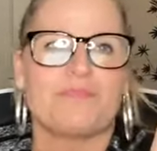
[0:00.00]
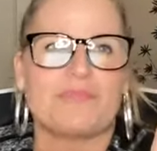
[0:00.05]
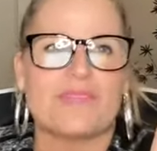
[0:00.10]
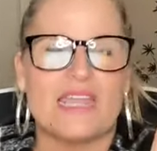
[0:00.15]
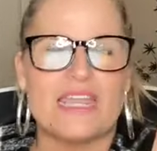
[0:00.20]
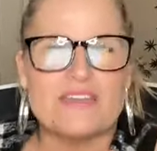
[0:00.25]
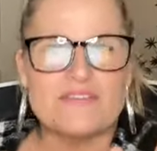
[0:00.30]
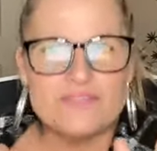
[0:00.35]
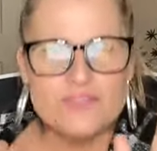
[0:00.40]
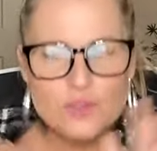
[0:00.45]

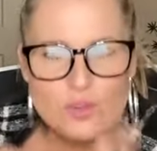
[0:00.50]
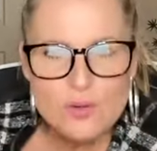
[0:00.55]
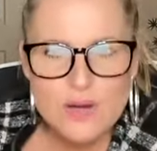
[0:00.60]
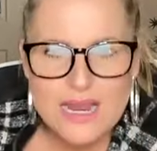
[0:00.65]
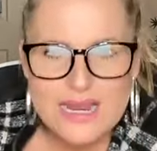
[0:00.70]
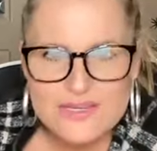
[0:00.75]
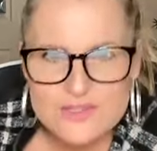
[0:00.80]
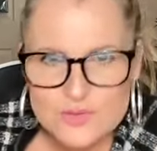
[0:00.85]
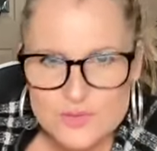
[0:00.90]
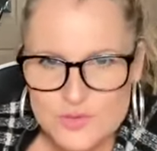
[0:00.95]
if you
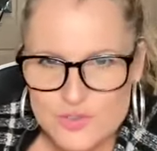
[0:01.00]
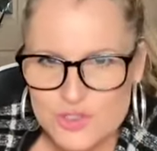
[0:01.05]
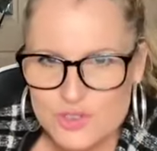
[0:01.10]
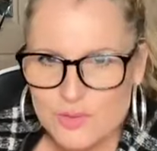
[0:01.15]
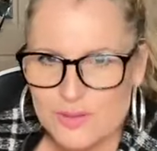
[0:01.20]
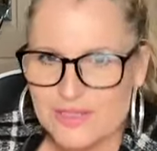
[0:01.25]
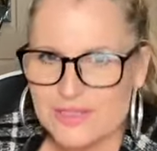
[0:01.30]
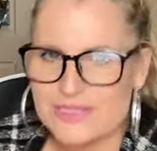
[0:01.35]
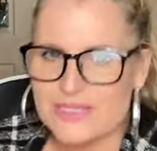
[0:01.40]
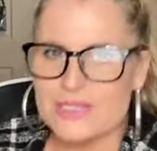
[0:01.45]
guys are
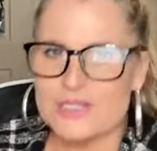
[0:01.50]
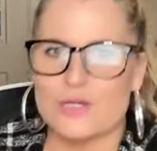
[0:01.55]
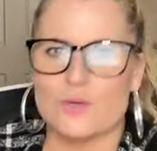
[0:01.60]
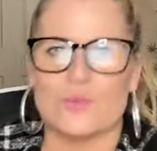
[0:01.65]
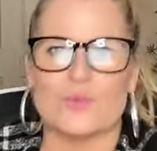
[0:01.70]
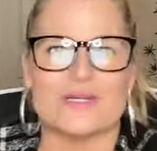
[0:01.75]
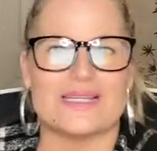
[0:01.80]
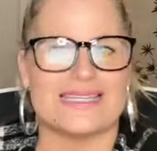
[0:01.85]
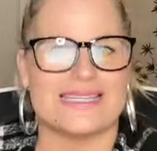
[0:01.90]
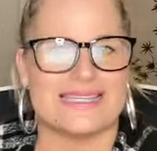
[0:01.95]
struggling
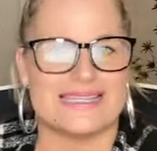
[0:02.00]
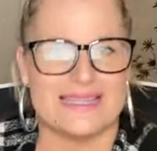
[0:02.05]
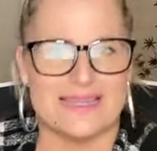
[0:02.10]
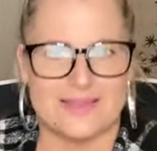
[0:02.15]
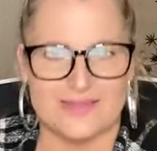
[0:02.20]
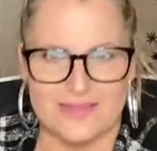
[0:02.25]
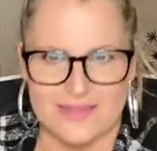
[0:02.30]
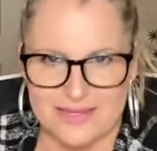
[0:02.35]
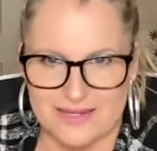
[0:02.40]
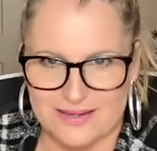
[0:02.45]
with
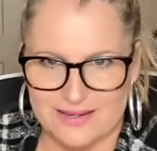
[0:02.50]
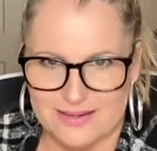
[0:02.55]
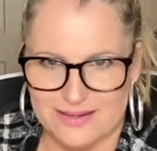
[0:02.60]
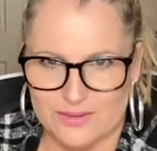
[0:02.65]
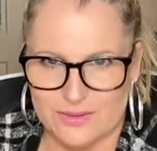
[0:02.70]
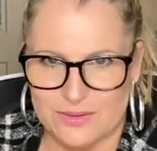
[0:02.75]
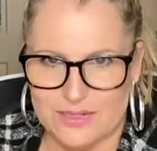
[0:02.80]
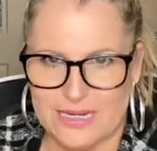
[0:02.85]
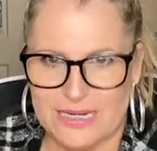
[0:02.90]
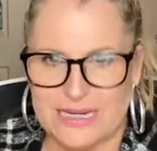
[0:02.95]
selling,
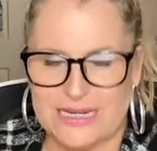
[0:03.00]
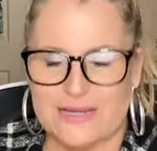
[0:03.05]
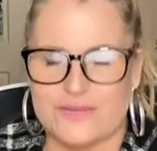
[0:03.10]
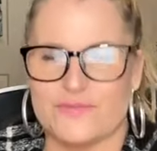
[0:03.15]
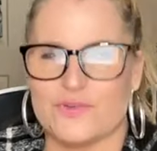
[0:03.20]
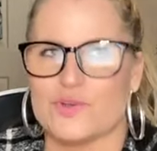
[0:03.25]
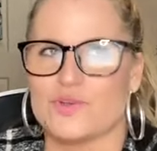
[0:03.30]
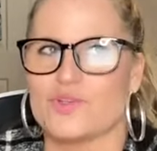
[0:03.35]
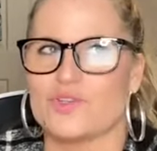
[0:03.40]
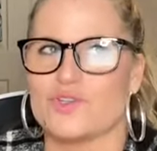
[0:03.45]
okay, if
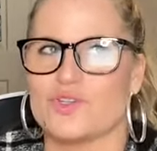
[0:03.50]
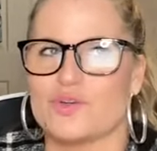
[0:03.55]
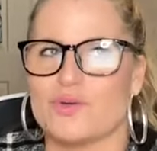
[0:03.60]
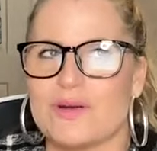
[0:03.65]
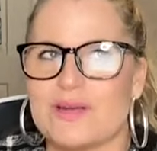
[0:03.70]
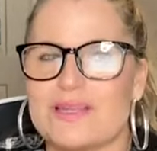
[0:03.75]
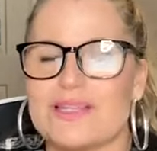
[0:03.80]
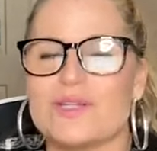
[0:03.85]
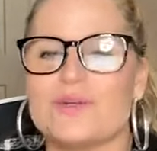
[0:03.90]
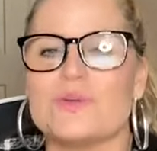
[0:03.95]
you're
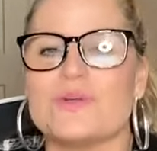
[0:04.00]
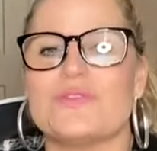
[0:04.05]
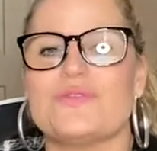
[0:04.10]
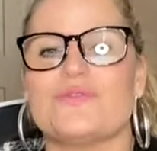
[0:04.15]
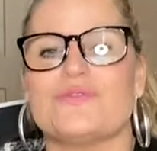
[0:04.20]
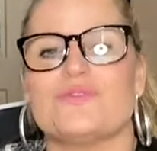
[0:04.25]
struggling with